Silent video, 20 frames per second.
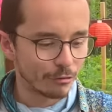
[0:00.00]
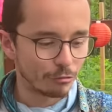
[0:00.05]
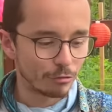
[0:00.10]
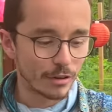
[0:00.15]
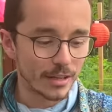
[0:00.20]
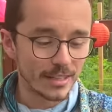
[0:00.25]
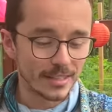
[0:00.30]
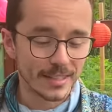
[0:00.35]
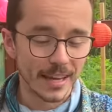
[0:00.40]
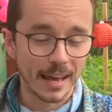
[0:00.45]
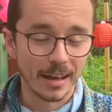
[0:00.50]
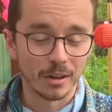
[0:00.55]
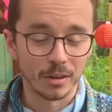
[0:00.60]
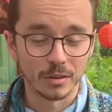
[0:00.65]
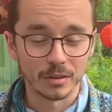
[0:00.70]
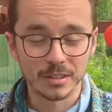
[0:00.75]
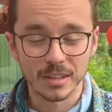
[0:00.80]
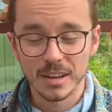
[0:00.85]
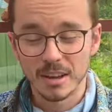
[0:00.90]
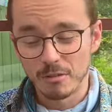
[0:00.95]

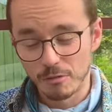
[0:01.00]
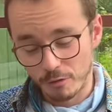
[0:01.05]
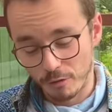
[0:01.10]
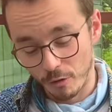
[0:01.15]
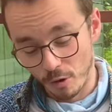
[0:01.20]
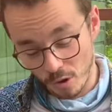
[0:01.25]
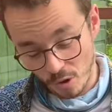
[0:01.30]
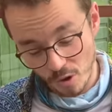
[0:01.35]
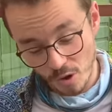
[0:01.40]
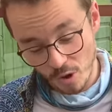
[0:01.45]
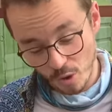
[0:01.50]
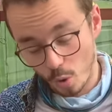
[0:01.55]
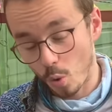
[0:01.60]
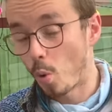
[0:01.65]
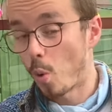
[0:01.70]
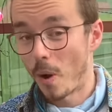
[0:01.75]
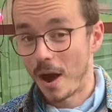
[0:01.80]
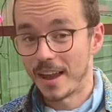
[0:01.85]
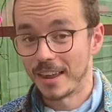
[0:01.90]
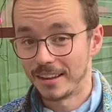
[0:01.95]
retailed for
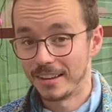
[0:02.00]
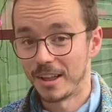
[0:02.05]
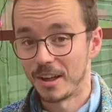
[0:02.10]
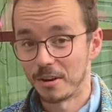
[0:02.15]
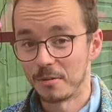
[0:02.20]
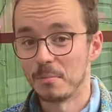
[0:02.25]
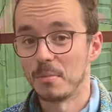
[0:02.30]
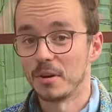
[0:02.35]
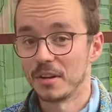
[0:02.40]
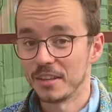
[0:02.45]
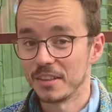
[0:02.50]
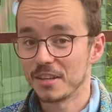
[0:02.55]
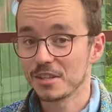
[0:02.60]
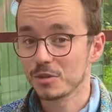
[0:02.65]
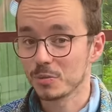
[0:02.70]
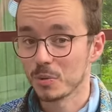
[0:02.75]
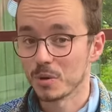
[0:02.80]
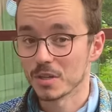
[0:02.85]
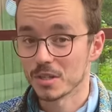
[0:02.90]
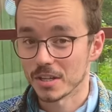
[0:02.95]
quite a lot of money.
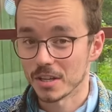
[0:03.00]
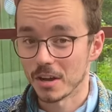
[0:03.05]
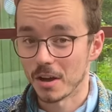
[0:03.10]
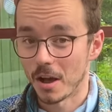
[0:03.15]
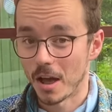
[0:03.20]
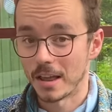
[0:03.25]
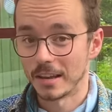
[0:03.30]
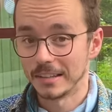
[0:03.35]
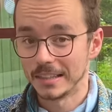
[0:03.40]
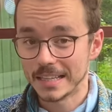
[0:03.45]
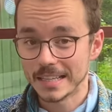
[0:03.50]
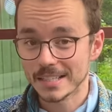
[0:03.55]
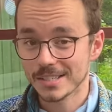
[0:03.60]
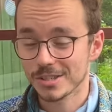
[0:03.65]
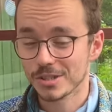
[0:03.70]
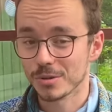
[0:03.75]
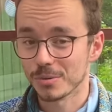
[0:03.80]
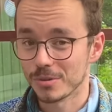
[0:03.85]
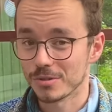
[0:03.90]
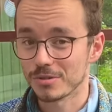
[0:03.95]
This was at
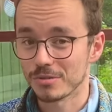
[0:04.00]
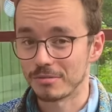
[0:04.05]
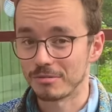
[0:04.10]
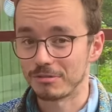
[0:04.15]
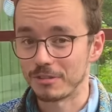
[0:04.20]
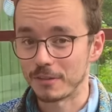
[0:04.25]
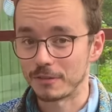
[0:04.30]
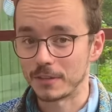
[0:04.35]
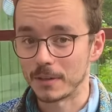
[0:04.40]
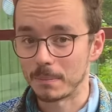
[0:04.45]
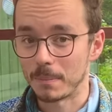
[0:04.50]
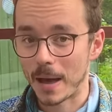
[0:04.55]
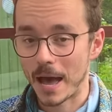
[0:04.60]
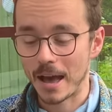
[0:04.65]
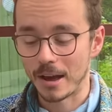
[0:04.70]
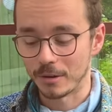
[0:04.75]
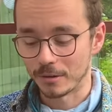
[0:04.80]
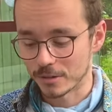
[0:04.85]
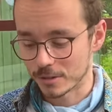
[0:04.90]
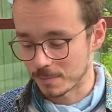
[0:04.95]
least 250
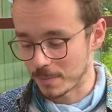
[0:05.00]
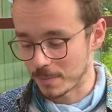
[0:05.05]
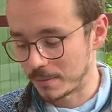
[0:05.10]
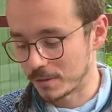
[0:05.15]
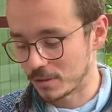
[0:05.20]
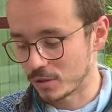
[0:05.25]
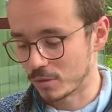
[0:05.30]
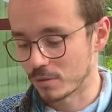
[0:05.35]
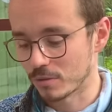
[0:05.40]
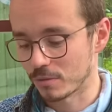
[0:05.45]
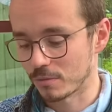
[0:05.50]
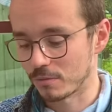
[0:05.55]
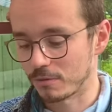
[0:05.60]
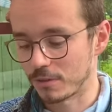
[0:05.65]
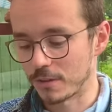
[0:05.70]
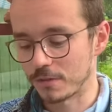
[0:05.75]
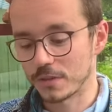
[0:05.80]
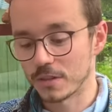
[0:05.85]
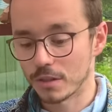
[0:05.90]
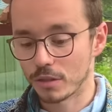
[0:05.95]
pounds,
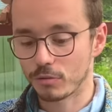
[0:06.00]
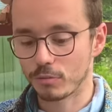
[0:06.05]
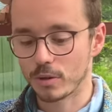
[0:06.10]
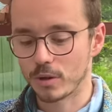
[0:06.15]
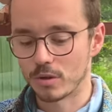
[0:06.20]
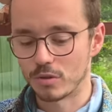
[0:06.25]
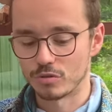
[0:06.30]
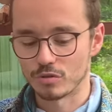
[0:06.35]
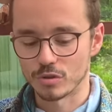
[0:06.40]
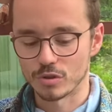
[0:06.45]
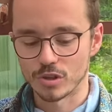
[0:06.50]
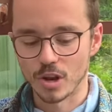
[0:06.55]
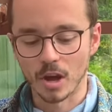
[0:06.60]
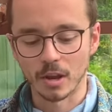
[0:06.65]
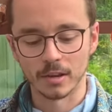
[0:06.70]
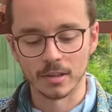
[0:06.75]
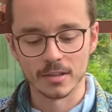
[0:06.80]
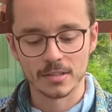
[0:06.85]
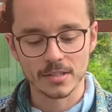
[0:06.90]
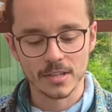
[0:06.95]
250, 300
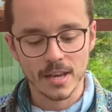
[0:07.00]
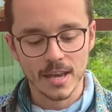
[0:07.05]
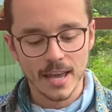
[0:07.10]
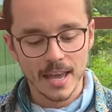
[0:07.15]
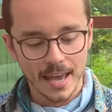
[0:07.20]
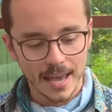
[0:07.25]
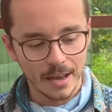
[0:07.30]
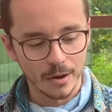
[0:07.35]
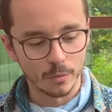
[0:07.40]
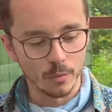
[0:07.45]
dollars. It